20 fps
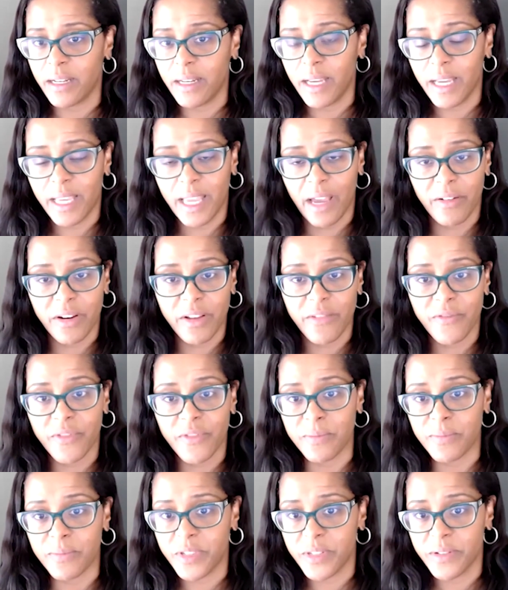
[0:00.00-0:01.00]
in accounting
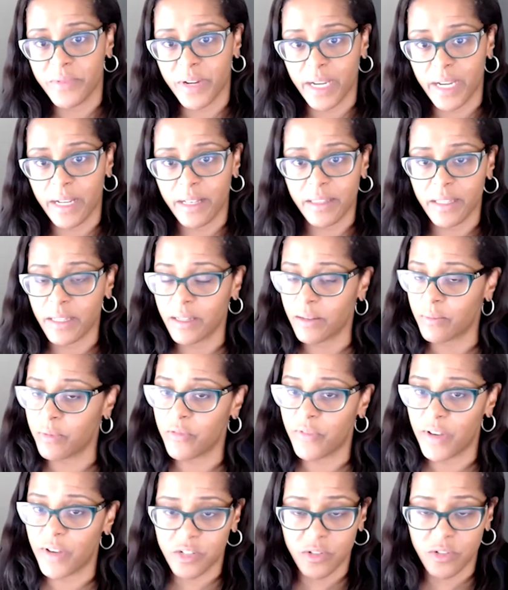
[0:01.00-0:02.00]
firms, right? The
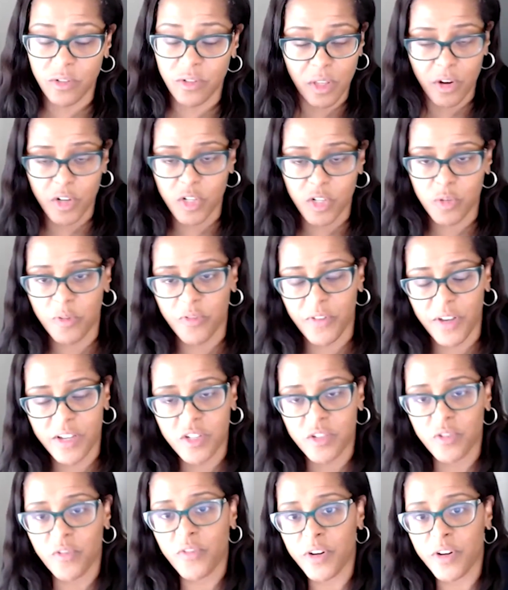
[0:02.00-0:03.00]
professional, large
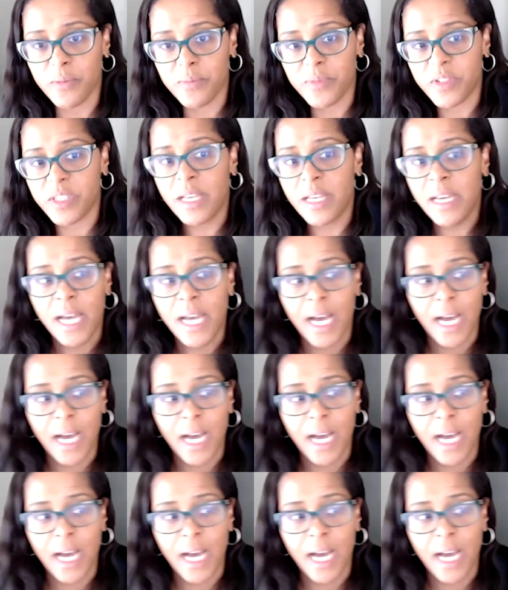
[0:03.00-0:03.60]
professional firms,